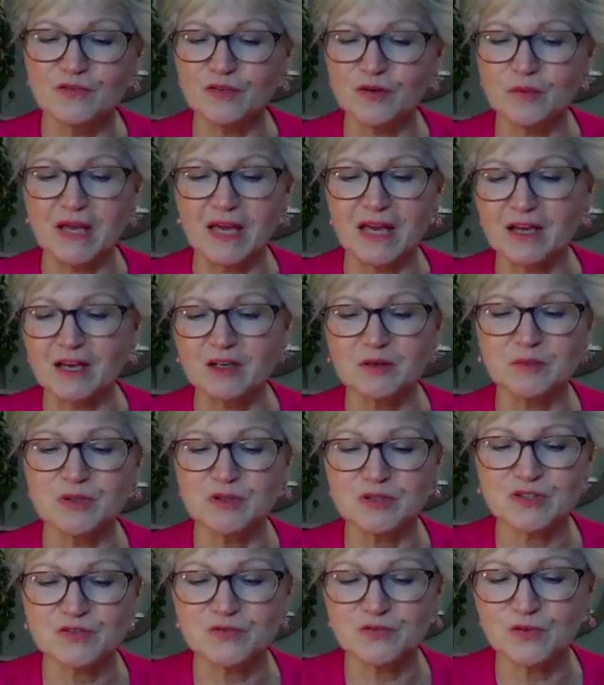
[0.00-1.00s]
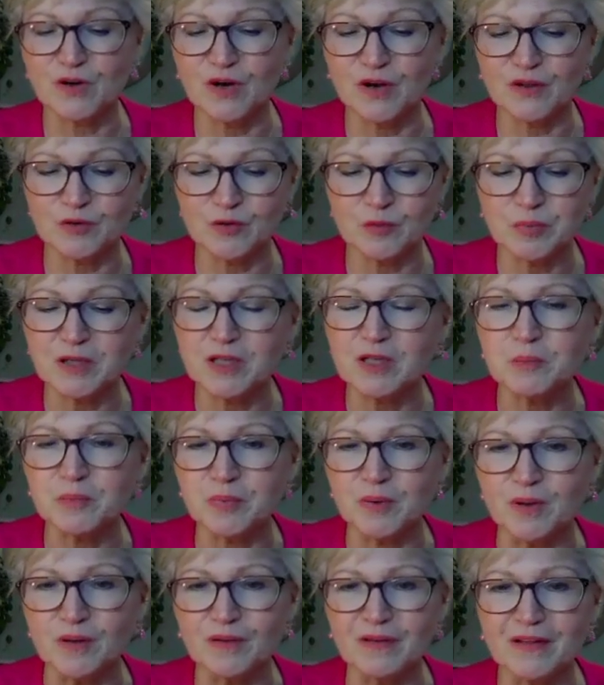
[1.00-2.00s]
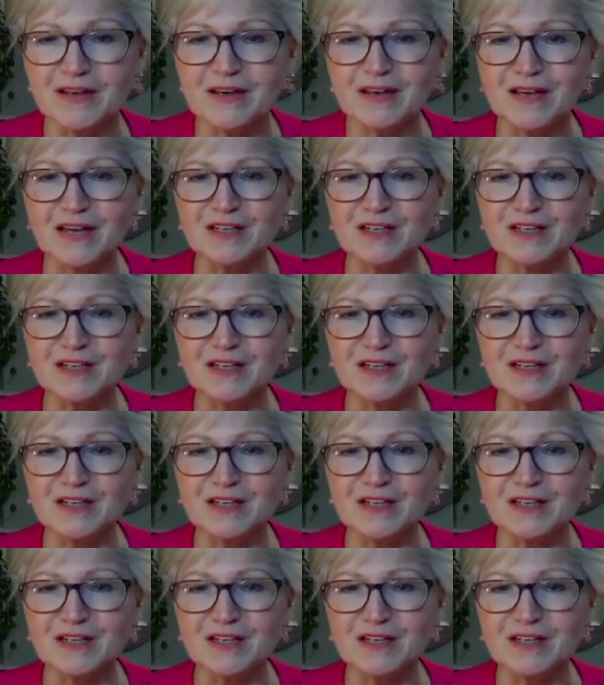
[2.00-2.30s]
animals for other people,